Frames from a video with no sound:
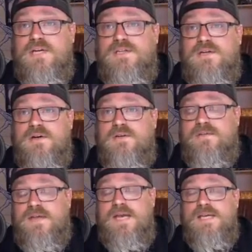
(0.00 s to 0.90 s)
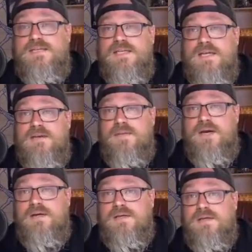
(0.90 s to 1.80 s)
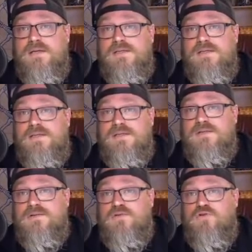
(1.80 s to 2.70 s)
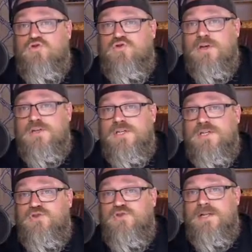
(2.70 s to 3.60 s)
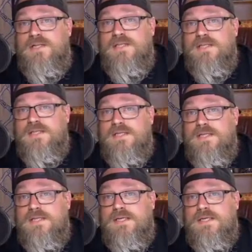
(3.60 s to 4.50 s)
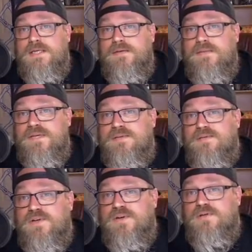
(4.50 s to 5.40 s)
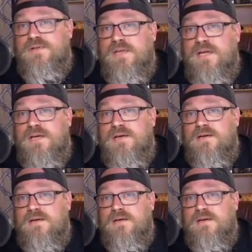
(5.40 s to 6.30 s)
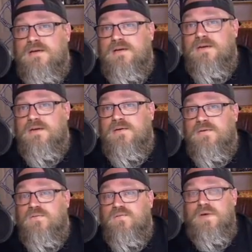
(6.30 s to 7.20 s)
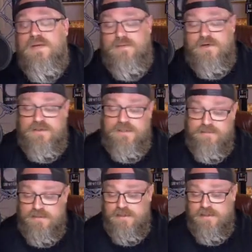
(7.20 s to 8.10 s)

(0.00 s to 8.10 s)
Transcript: Joe. I forget his name, and I think he's lost his crotch in transit because I'm sure it was there when I bought him.